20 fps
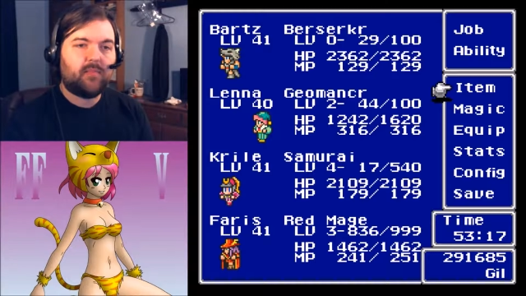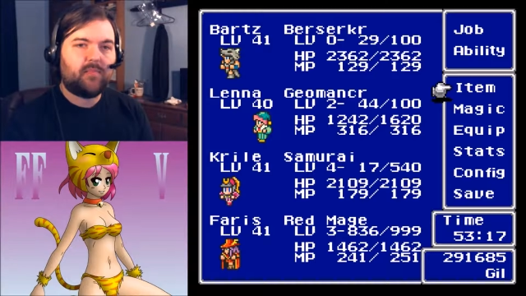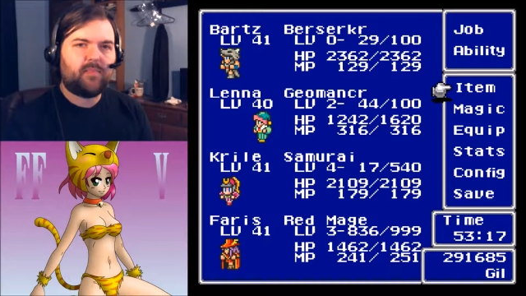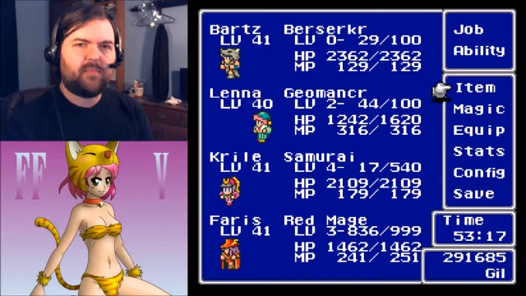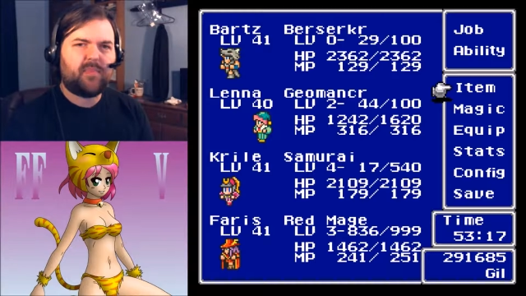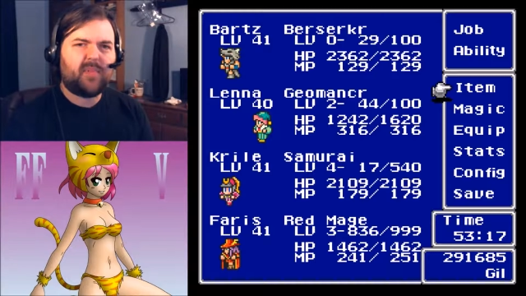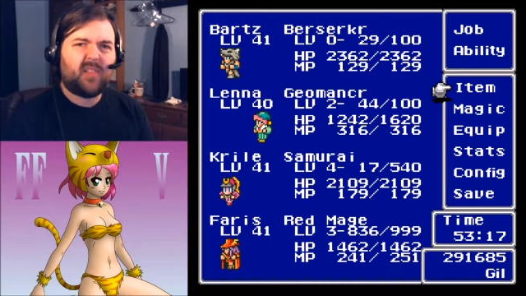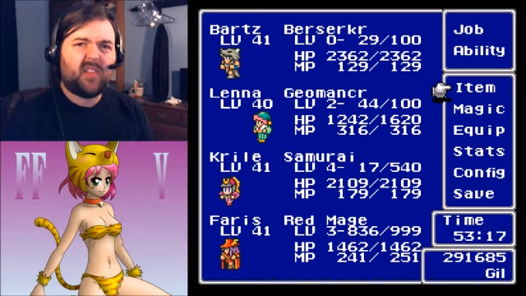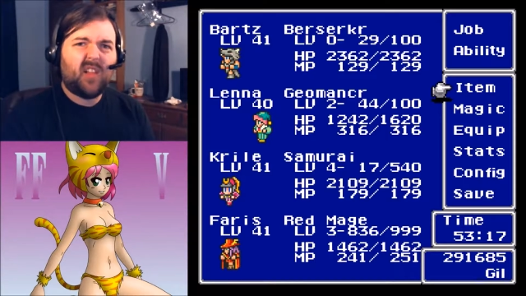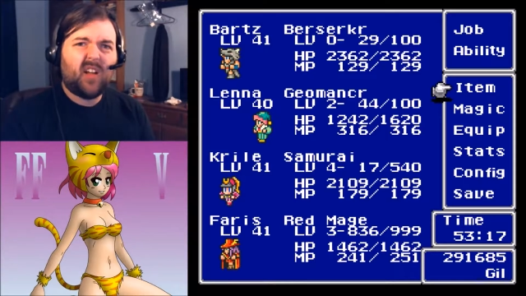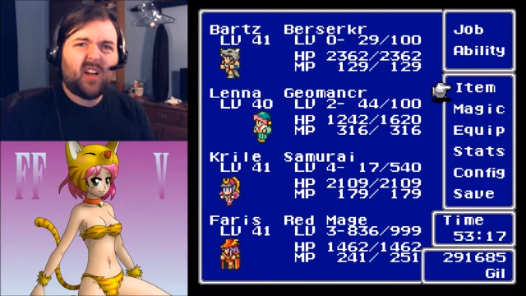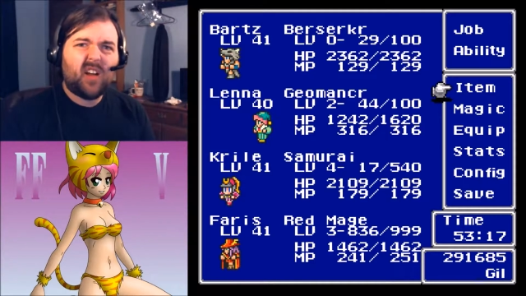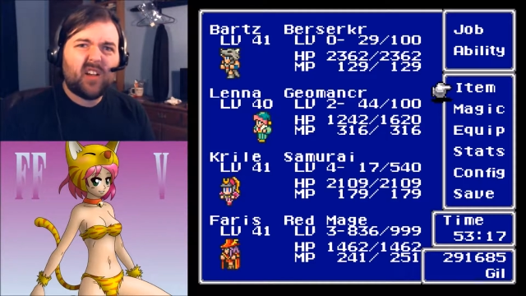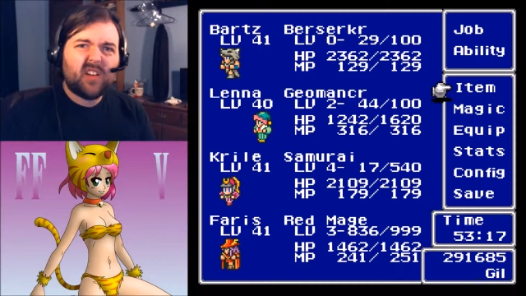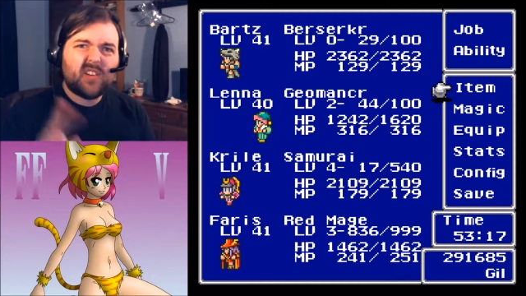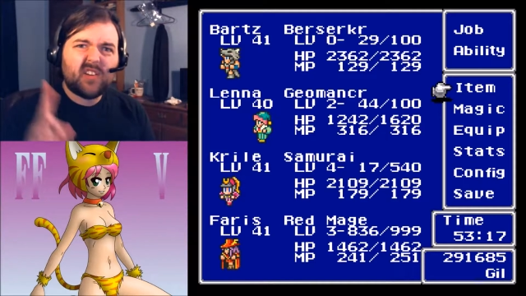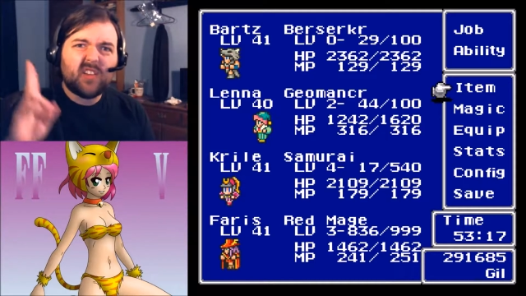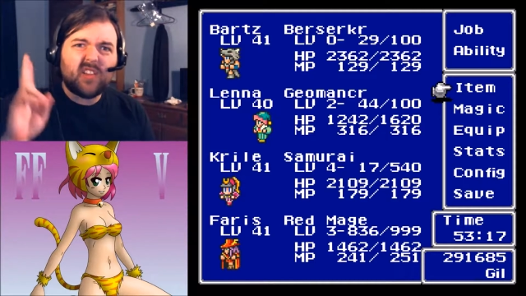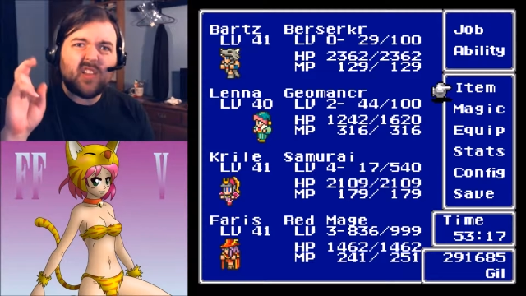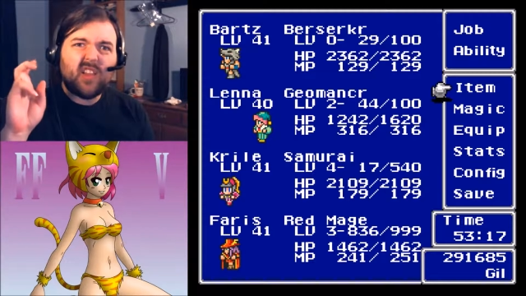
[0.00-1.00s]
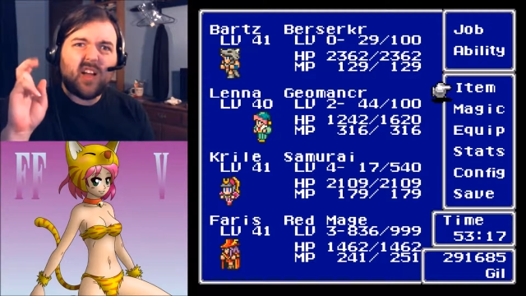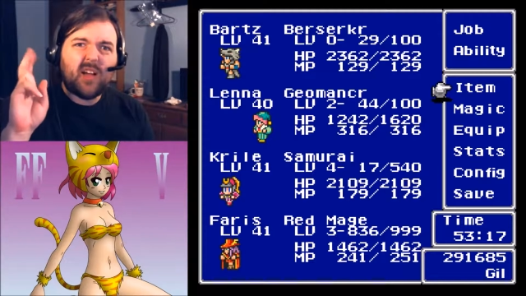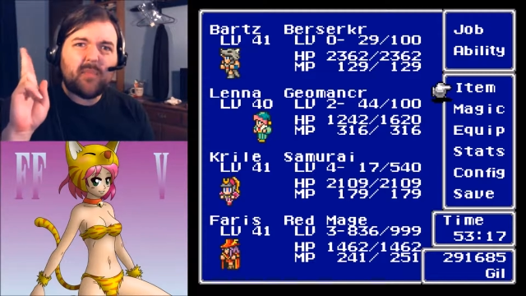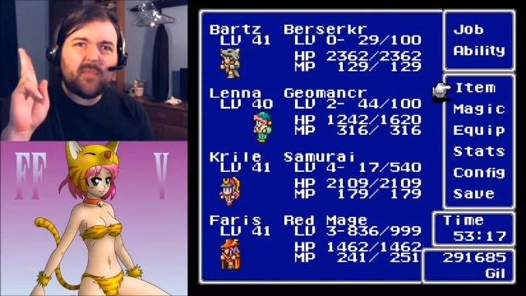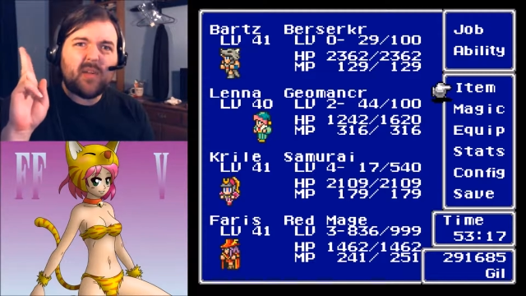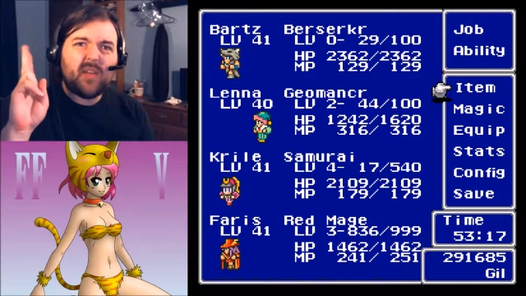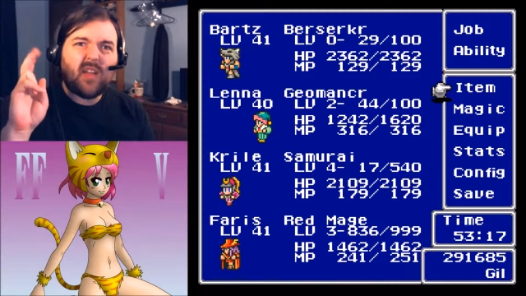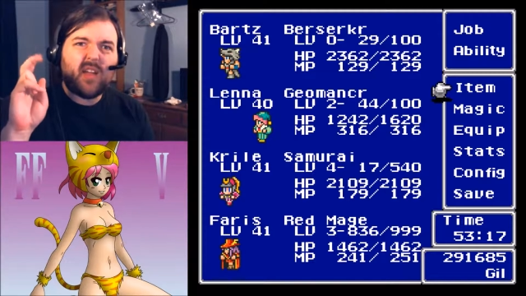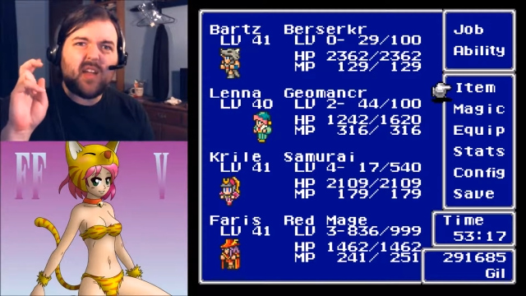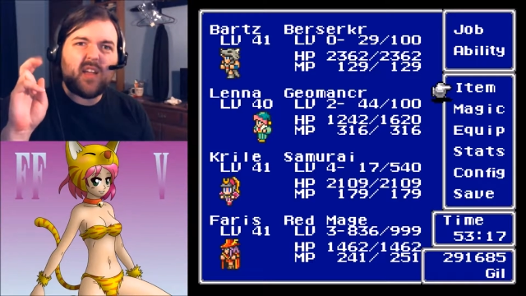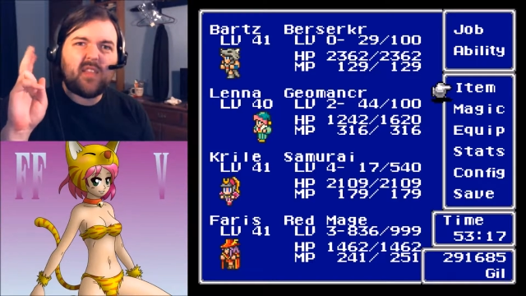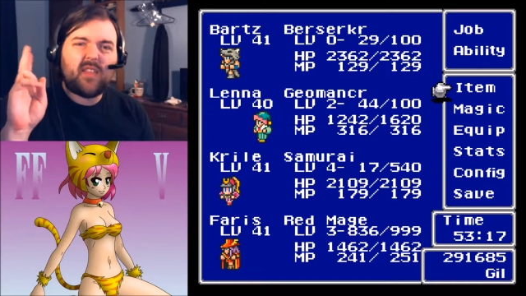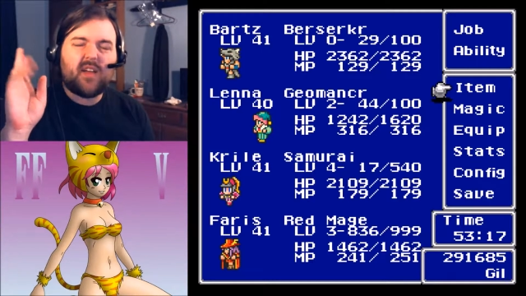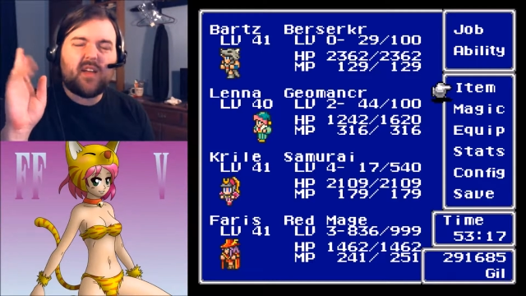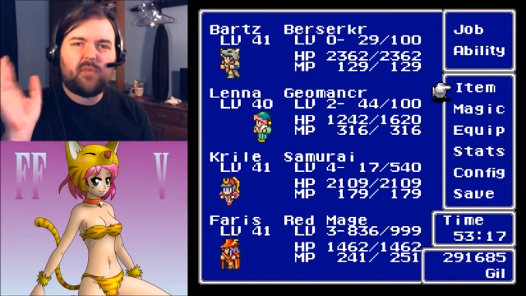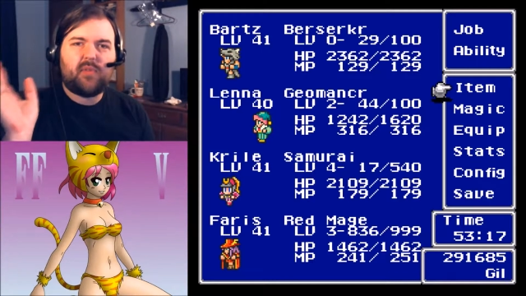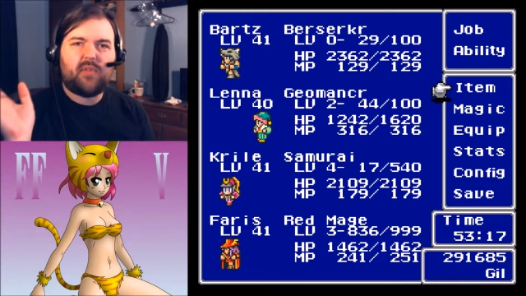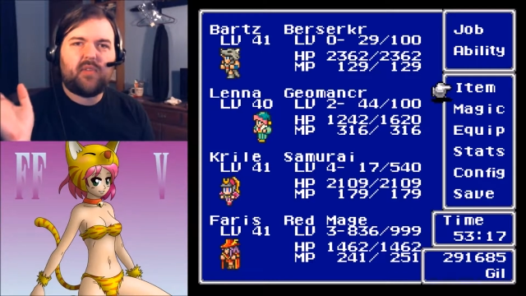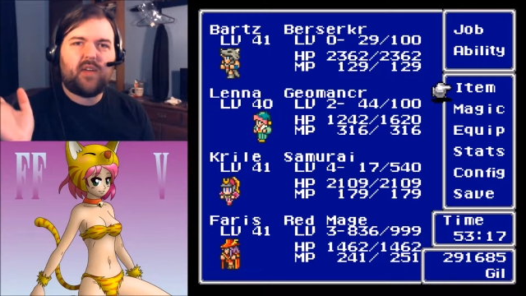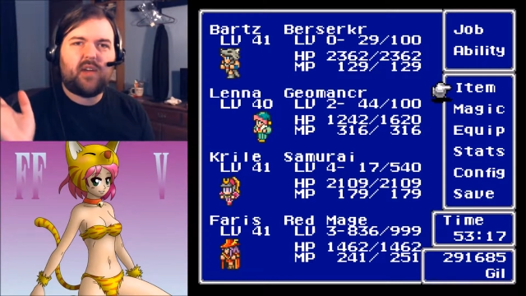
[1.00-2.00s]
blonde Lamia that
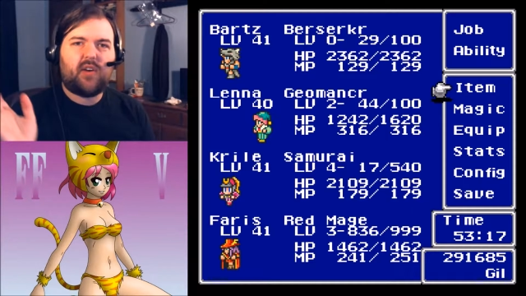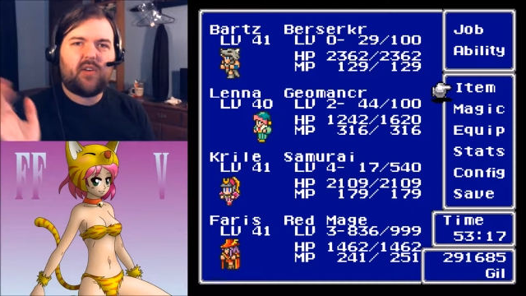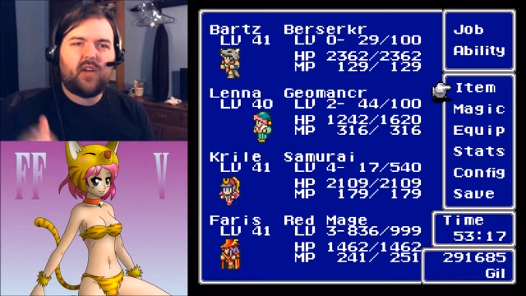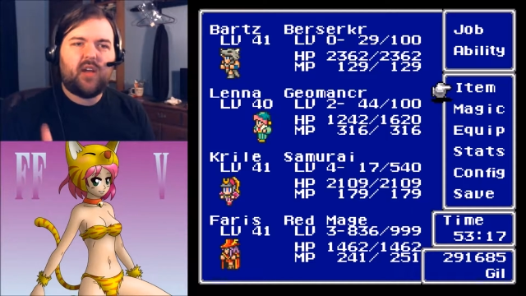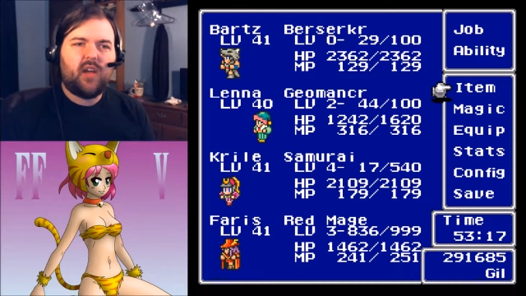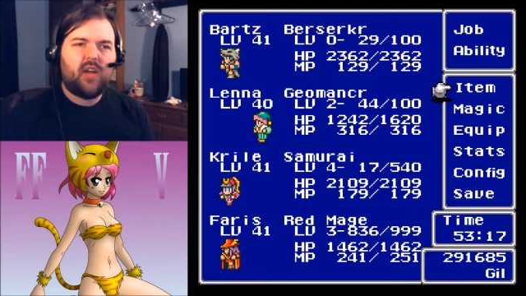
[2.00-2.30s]
were there,